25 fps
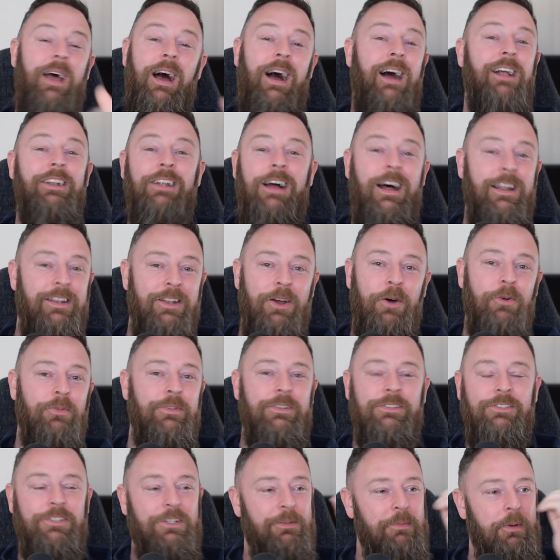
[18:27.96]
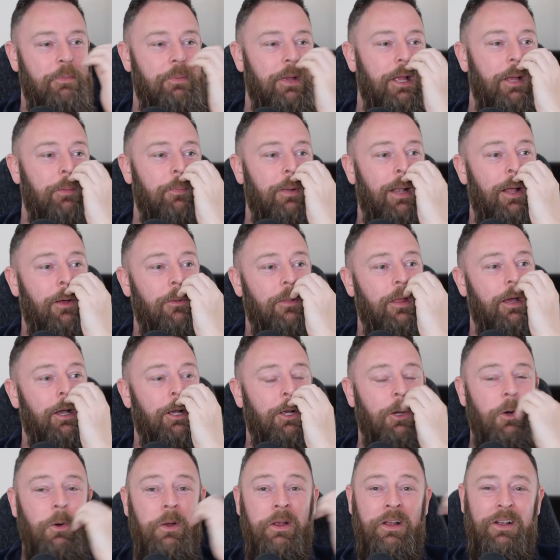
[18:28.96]
I, I know there's going to be people out there
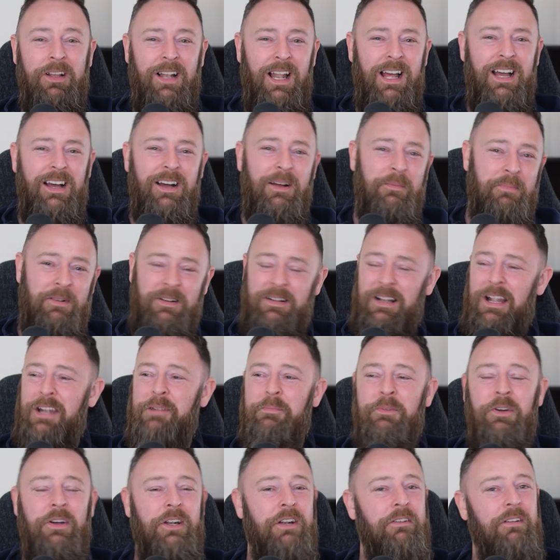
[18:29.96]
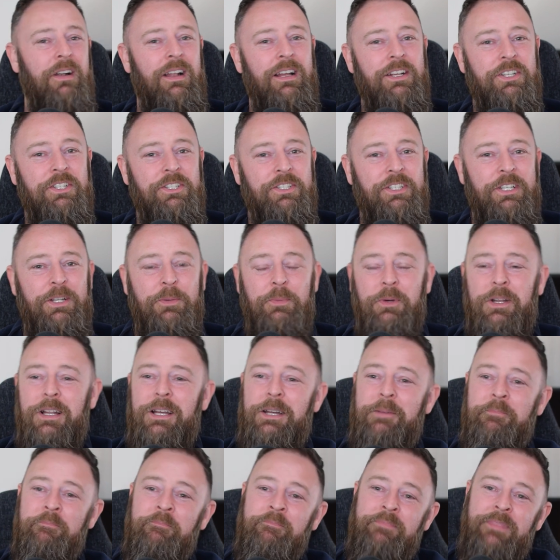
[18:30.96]
going, "Glad I'm glad I'm not in a relationship with
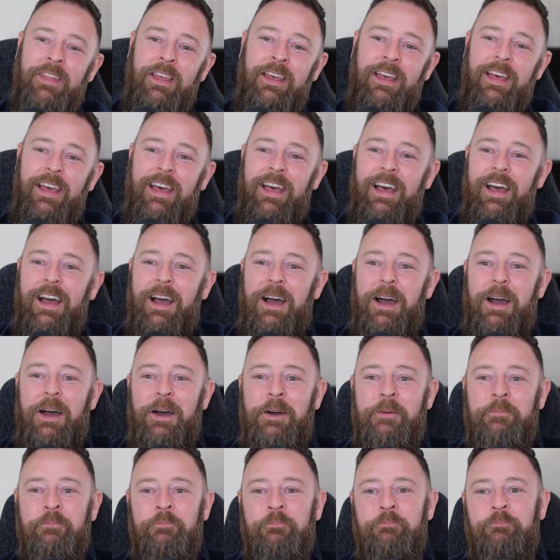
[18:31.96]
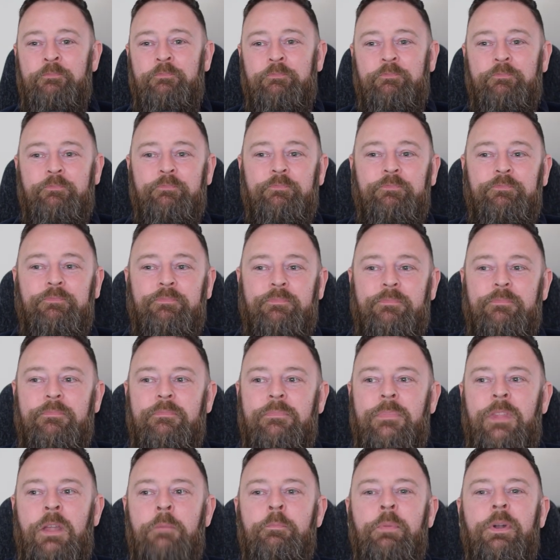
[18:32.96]
him," um,
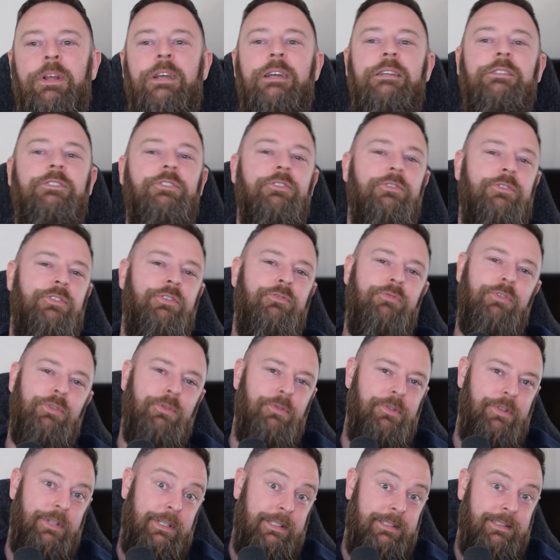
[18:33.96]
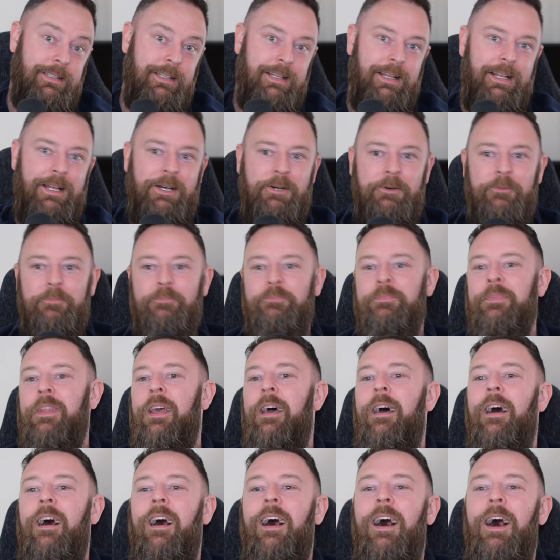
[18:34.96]
but it is good to rule things in and out.
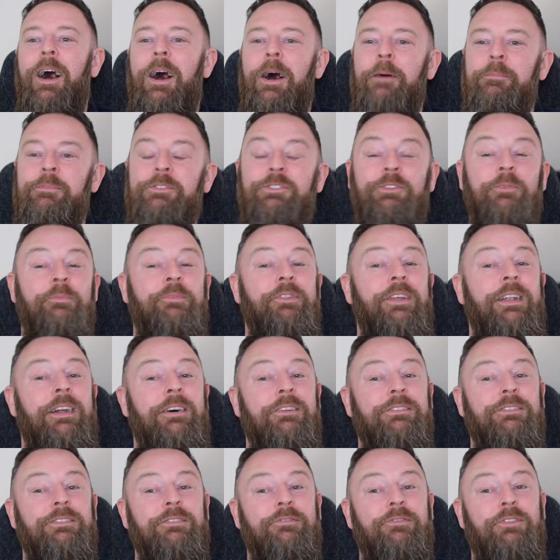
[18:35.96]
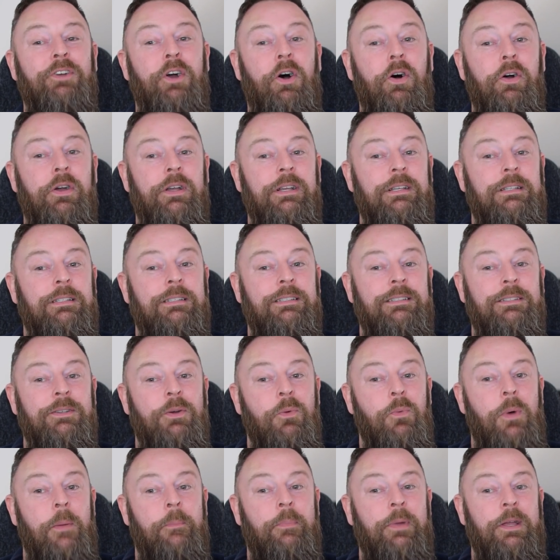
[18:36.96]
Um, something else I've got is
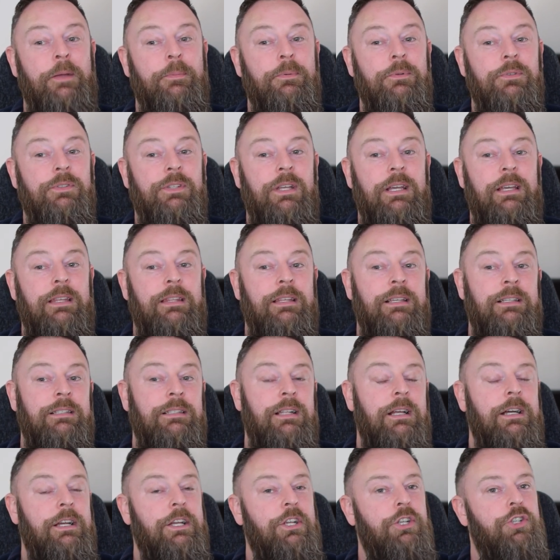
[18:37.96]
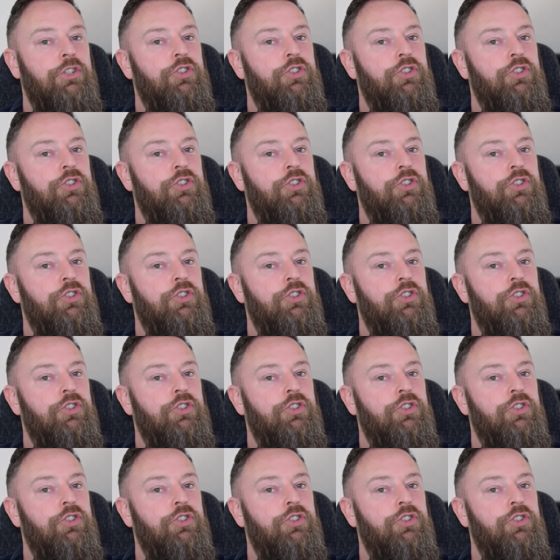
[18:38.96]
when people say things like